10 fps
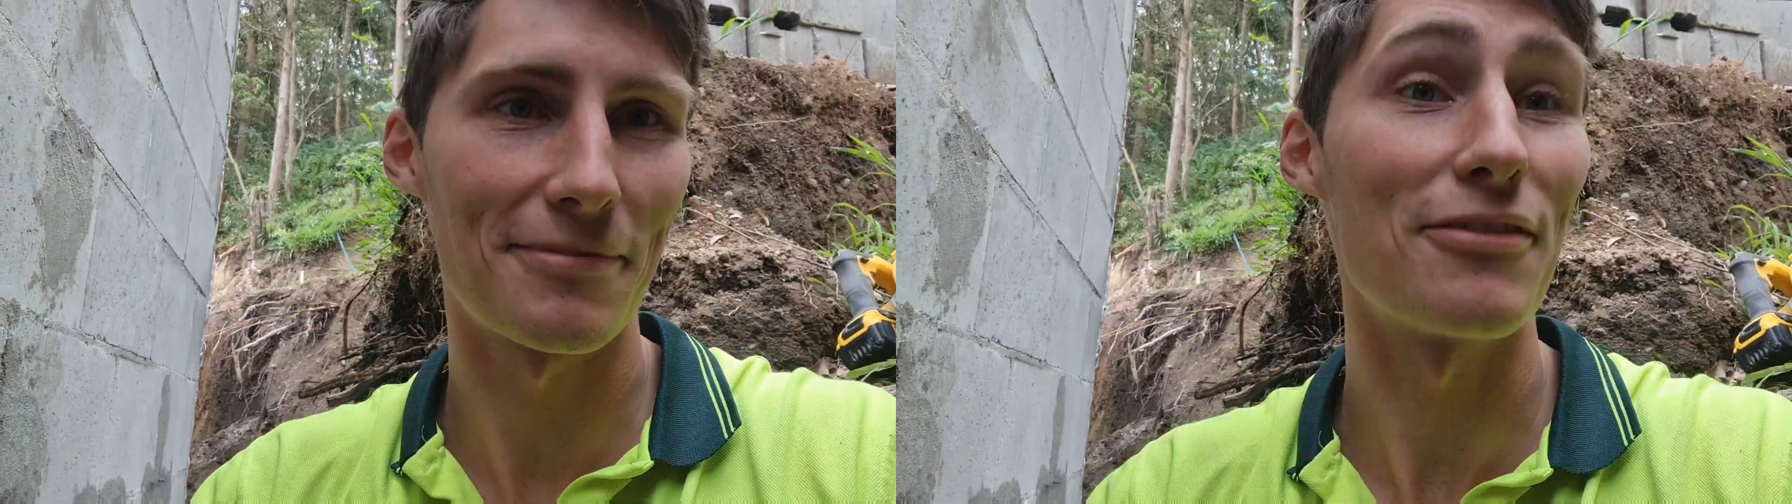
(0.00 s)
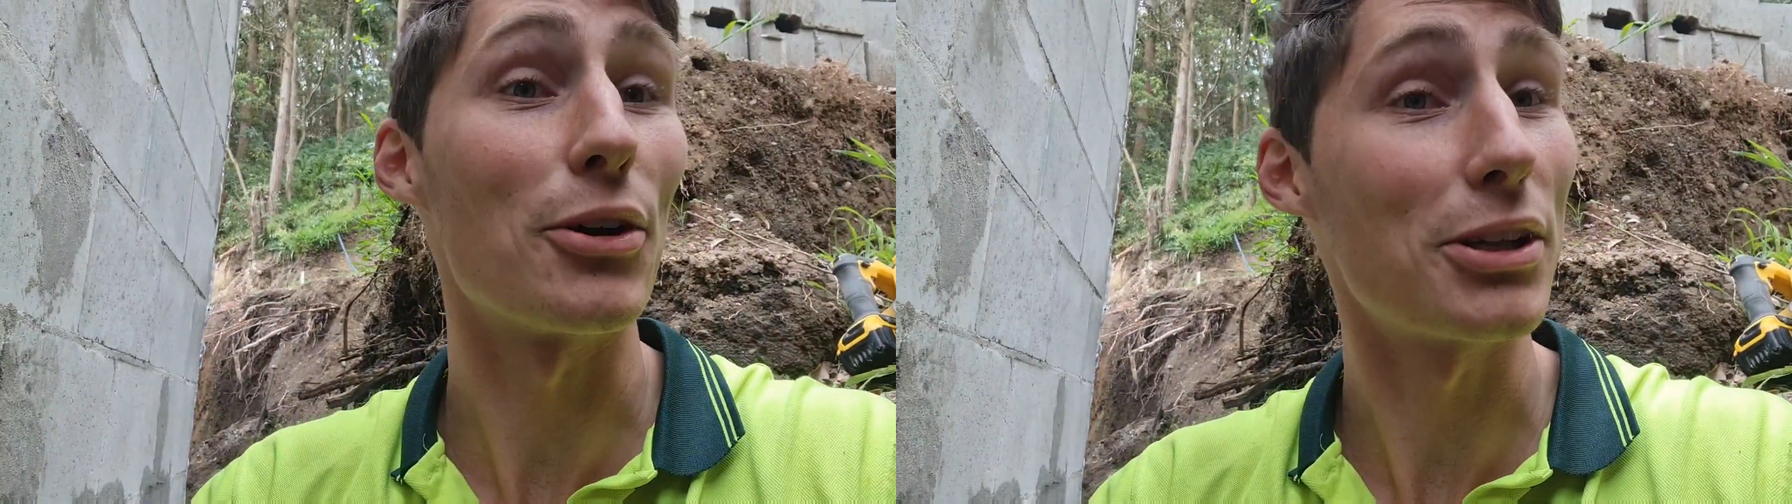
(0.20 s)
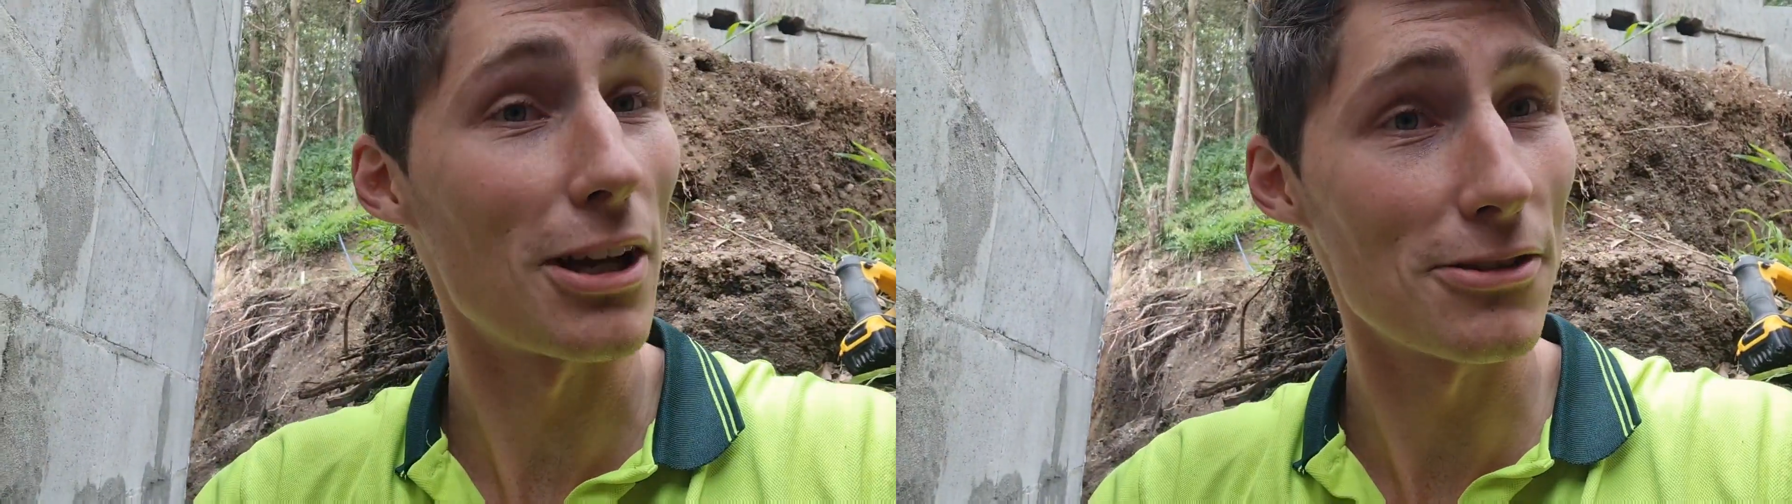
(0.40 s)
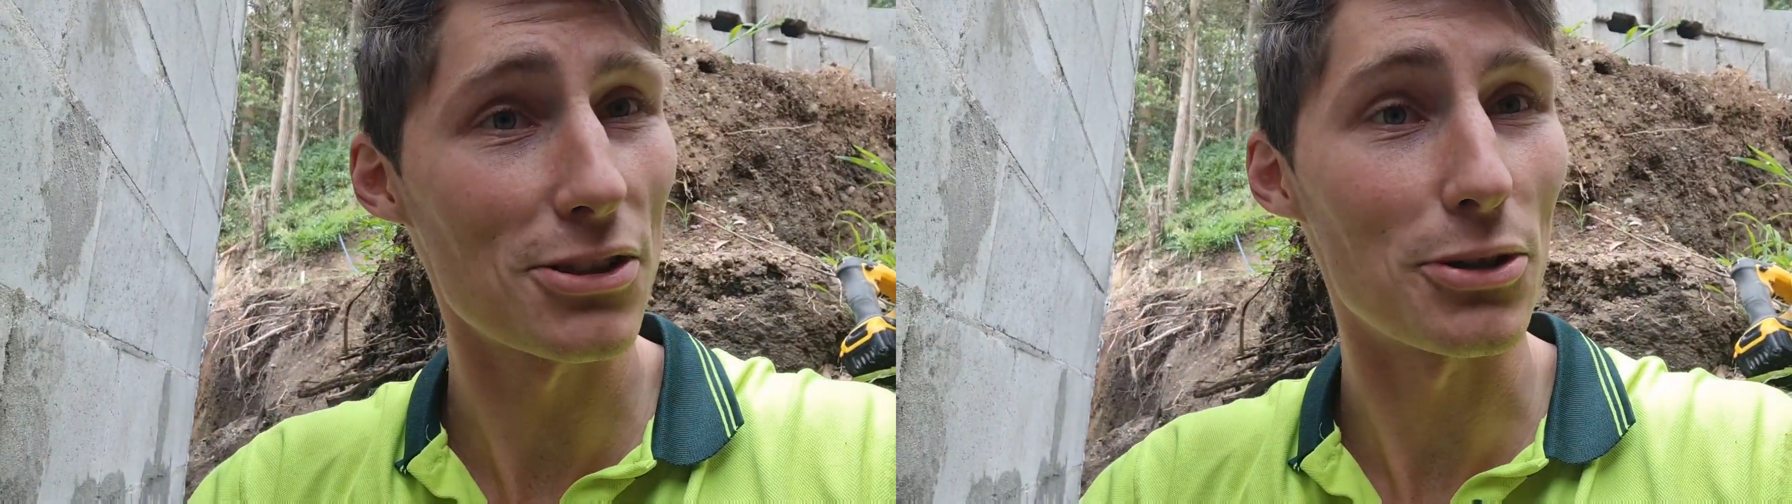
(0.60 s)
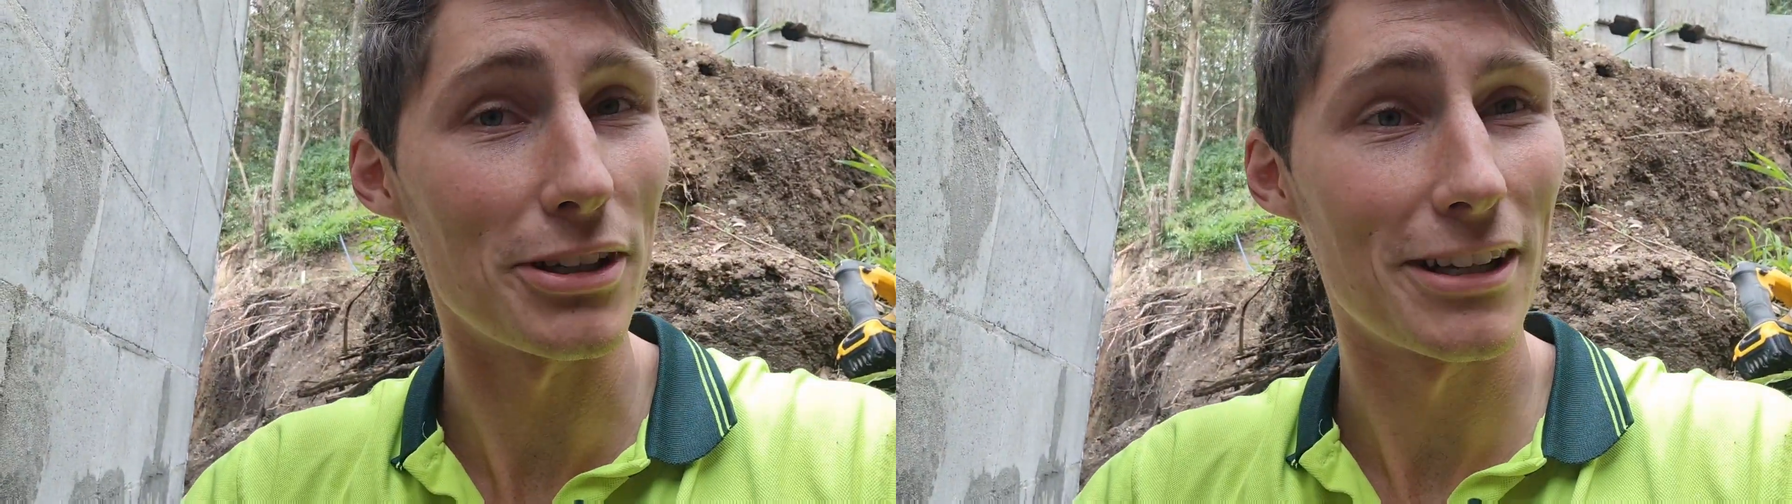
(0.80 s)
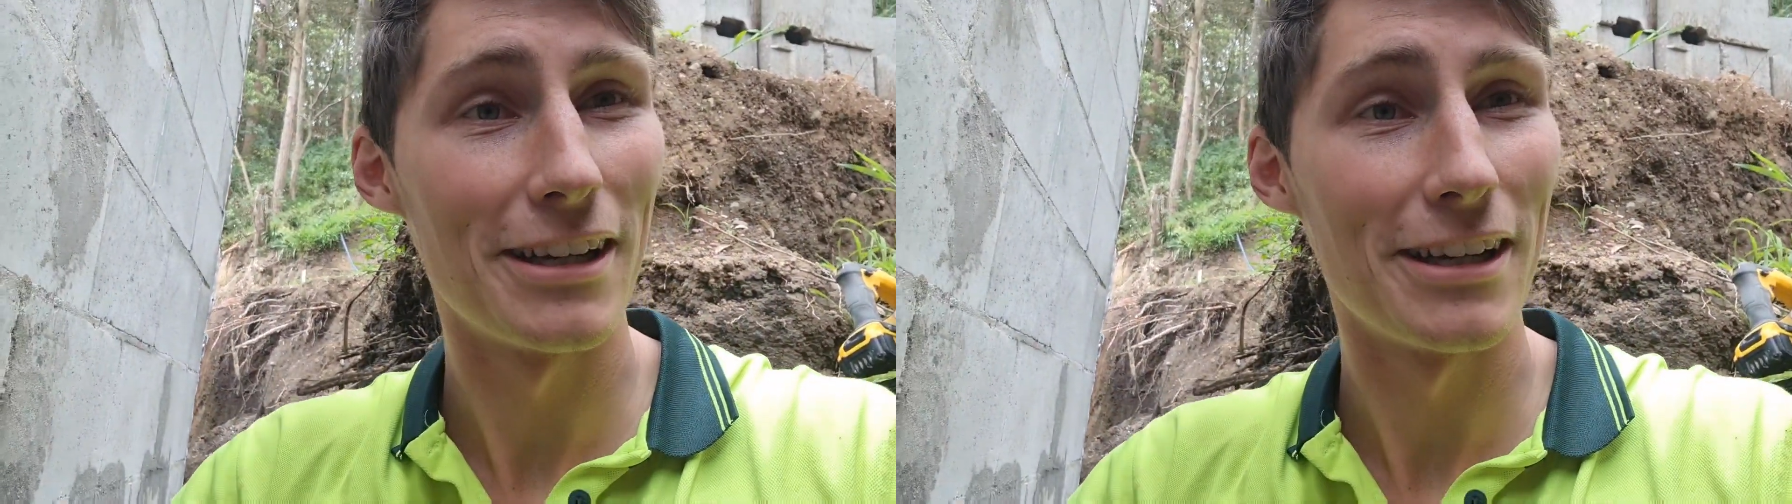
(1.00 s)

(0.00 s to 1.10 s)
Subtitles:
very close to it.